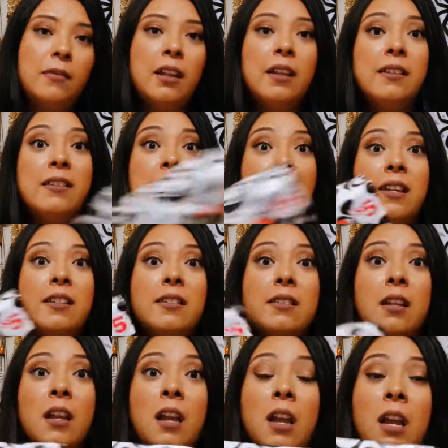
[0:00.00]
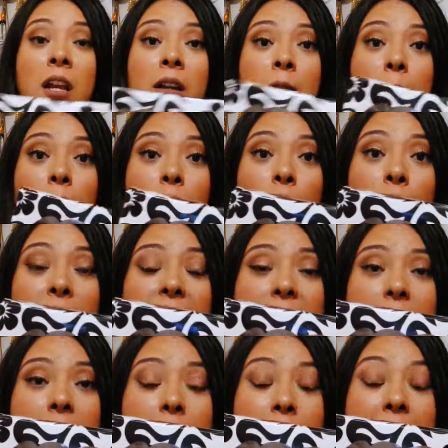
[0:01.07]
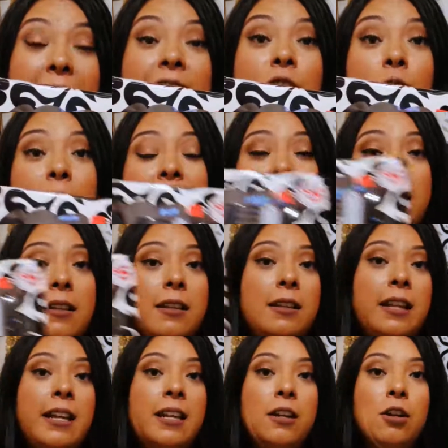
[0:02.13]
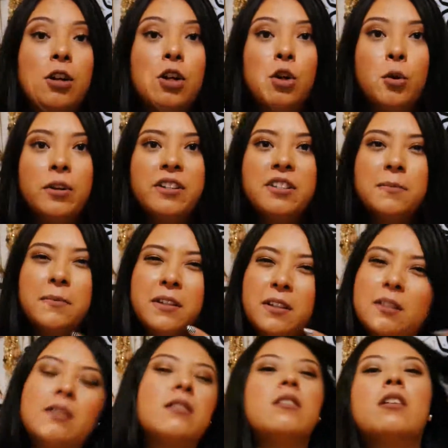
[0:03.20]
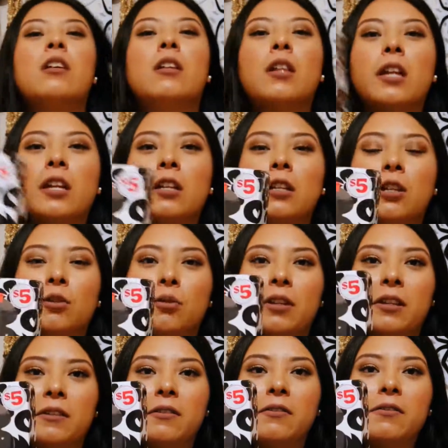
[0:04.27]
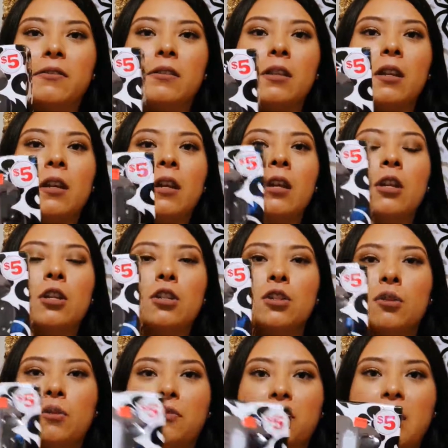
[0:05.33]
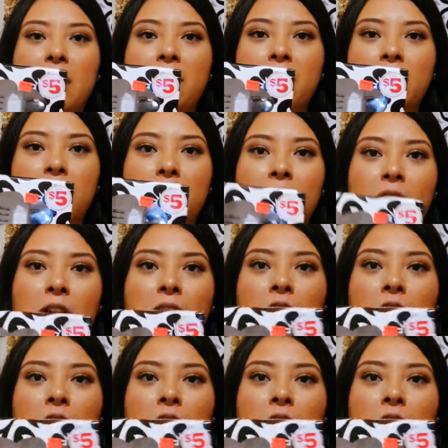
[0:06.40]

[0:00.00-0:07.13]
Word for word: and these great make great like Christmas like little gifts so if you have like